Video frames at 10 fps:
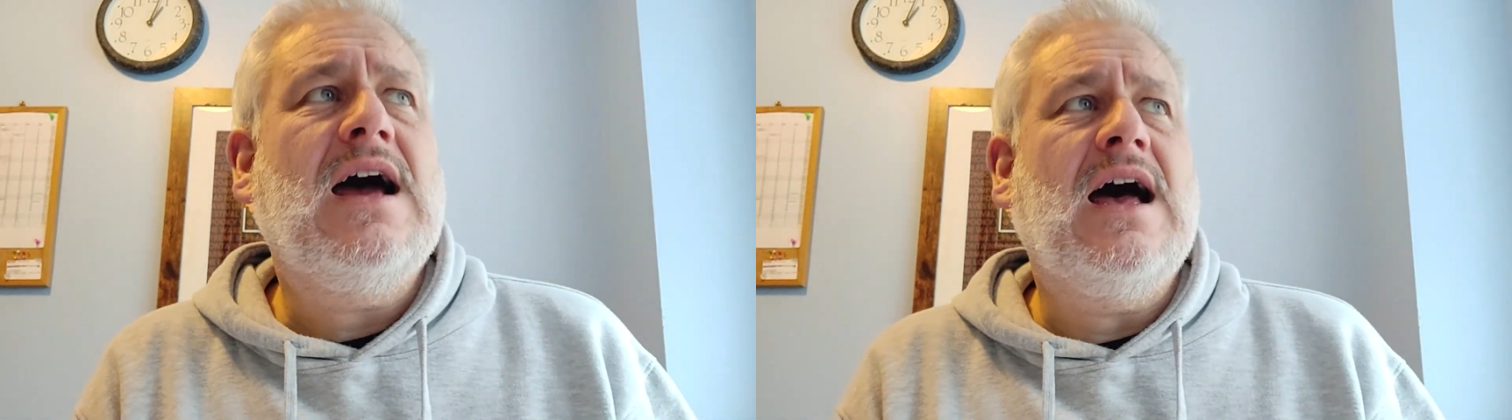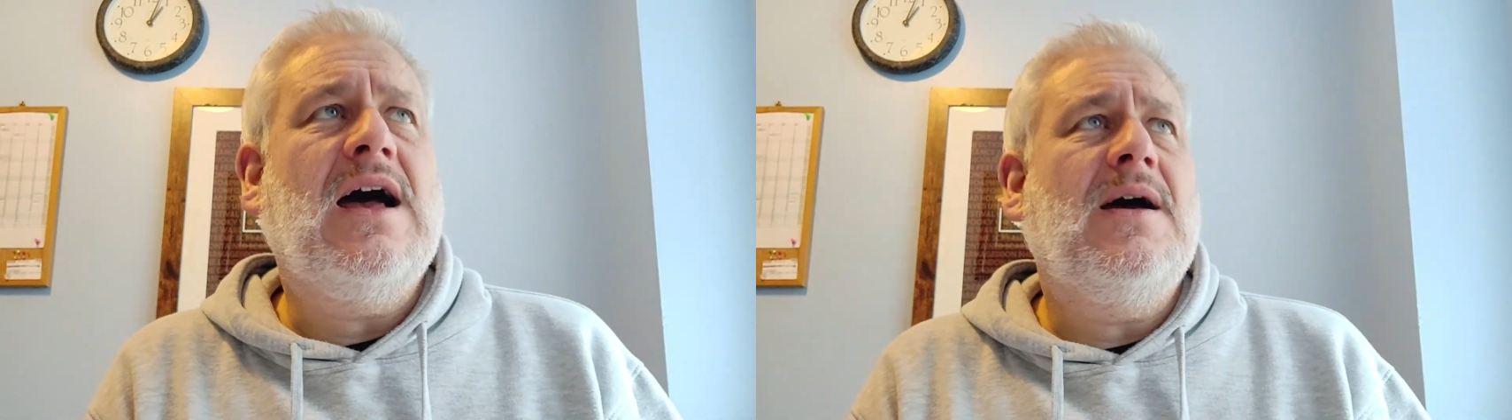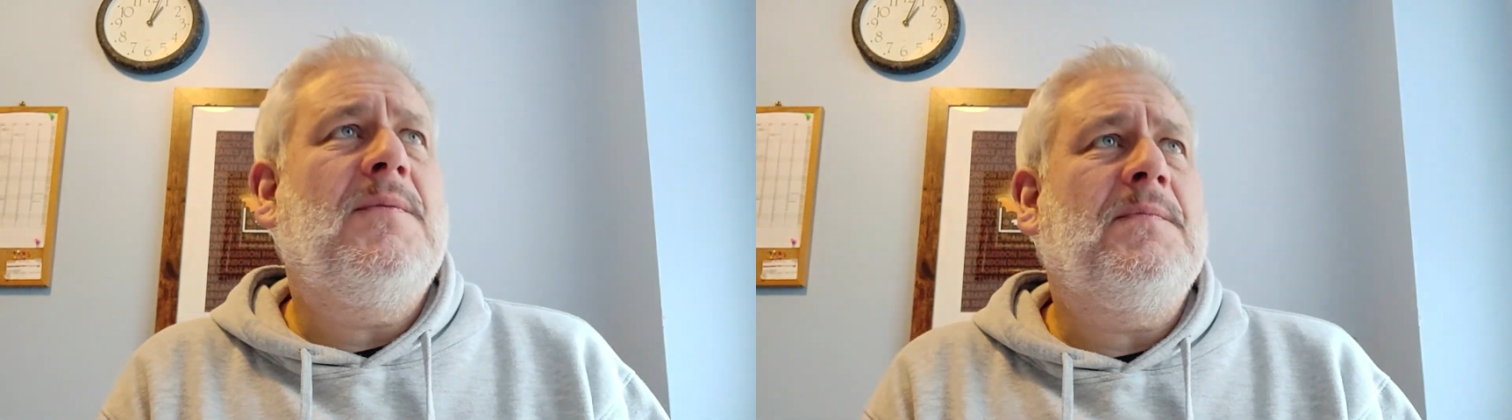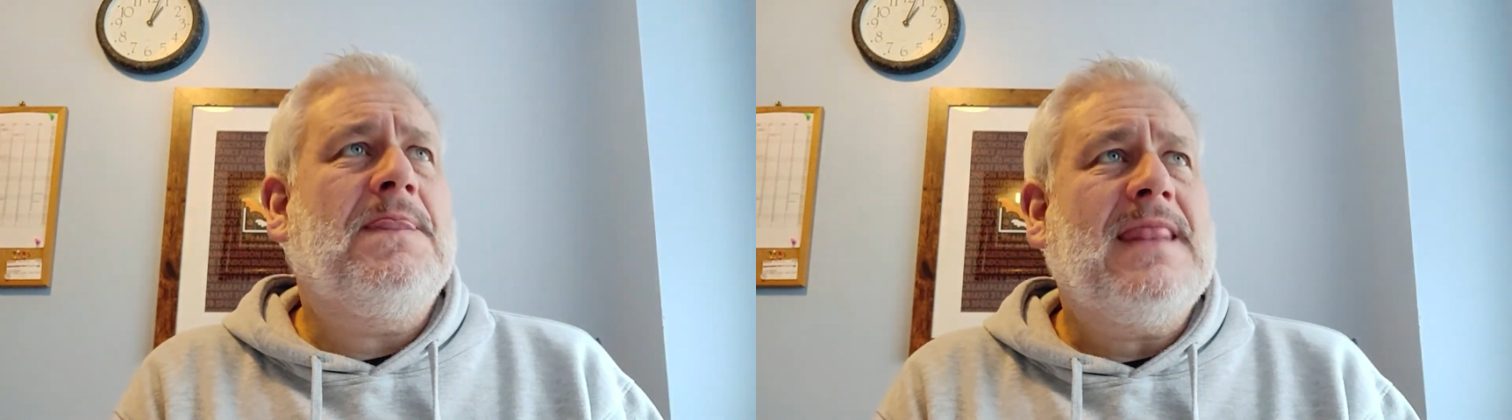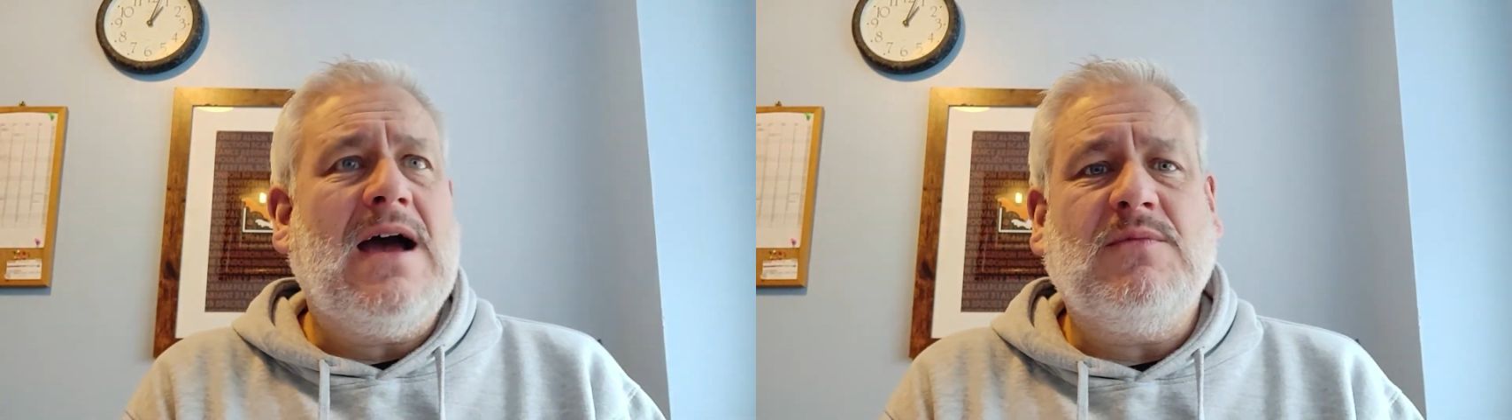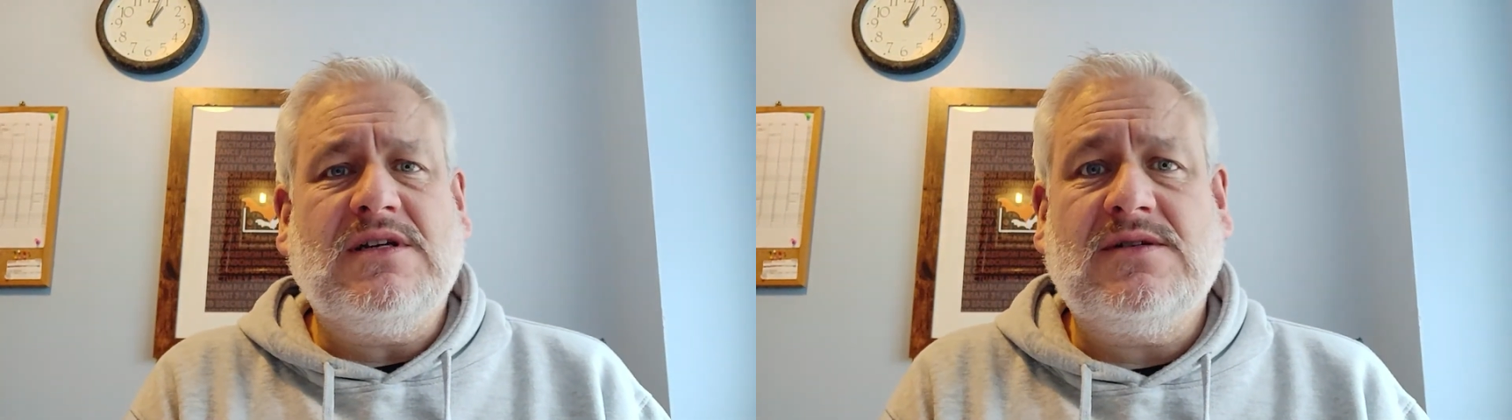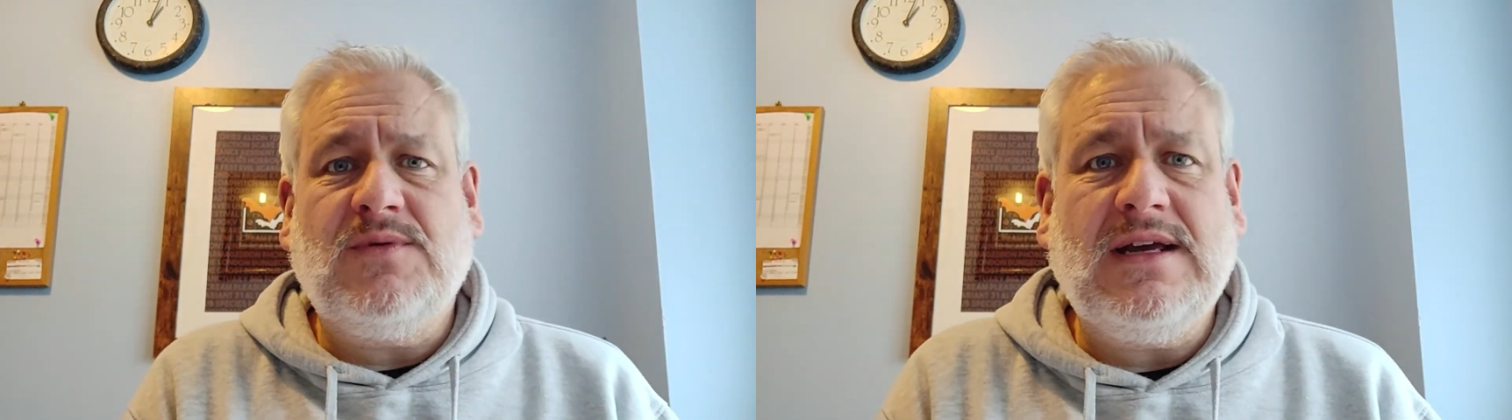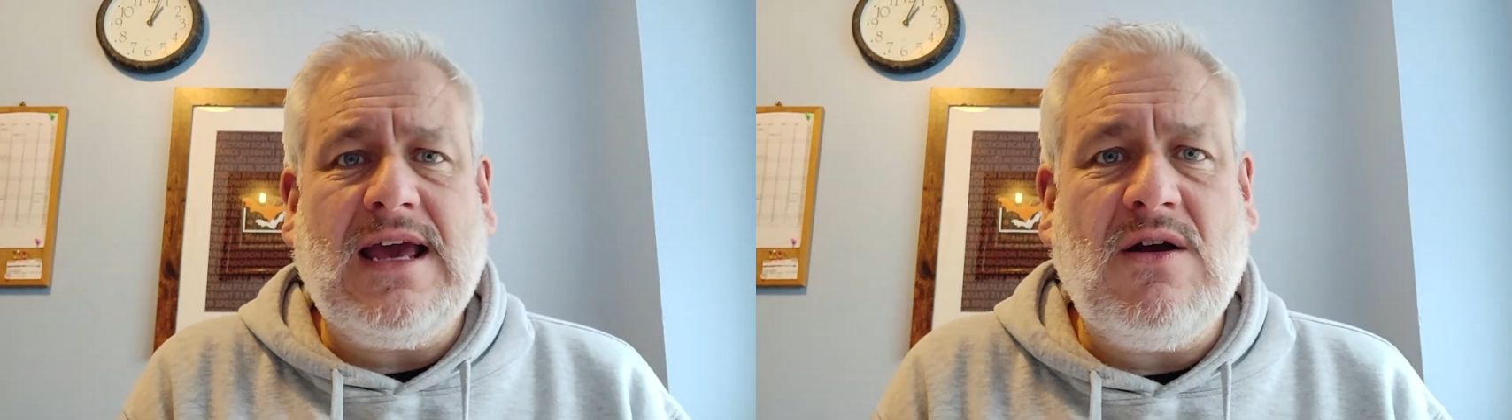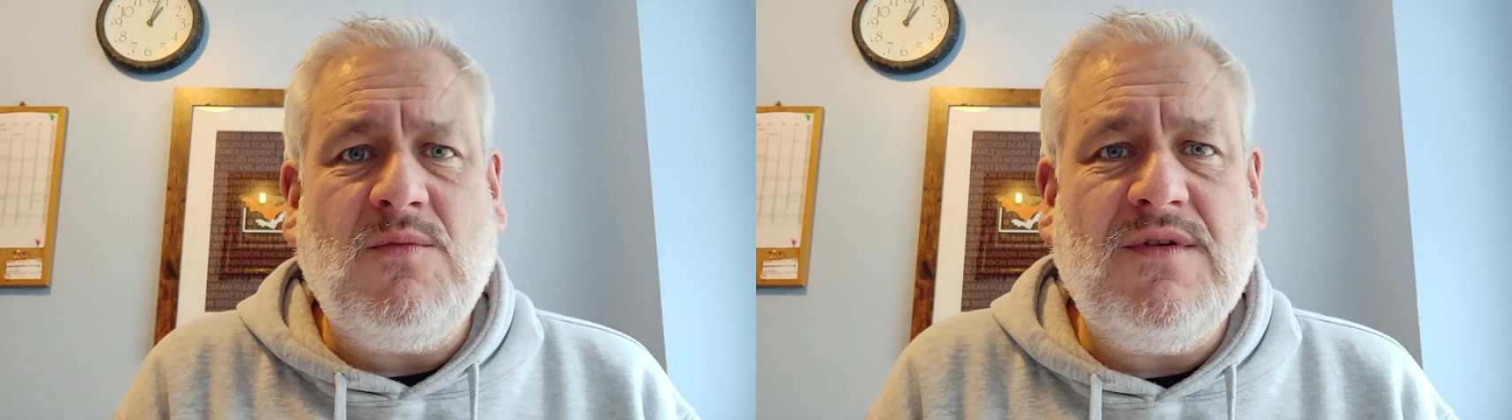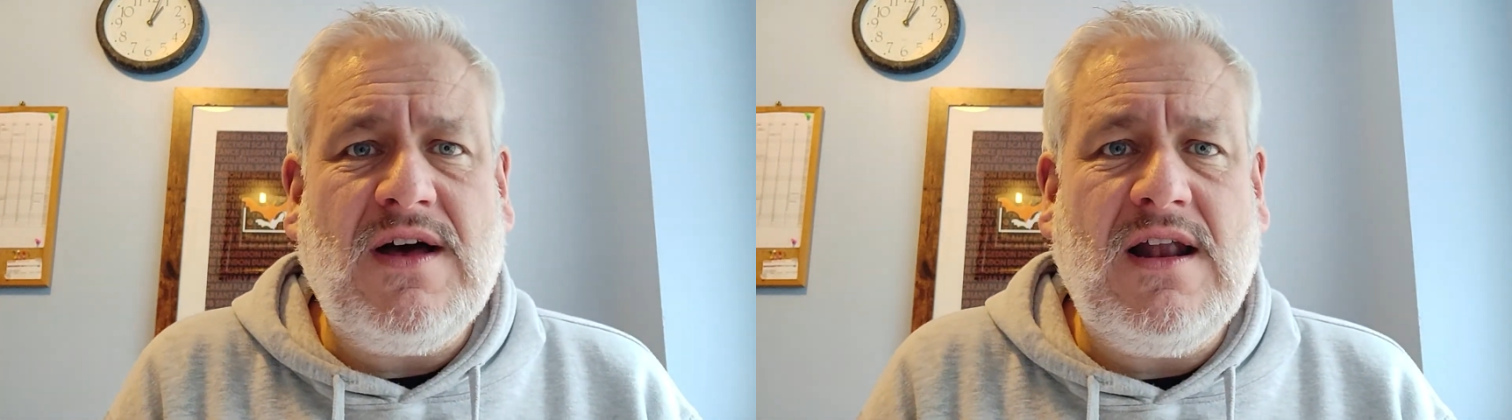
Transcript: and we just want to get on with